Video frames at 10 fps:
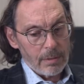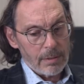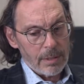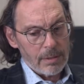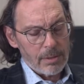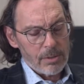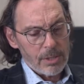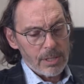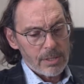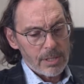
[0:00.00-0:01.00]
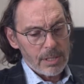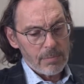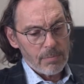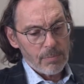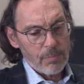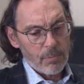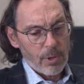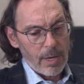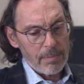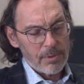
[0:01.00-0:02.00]
Did she see
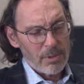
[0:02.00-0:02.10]
problems?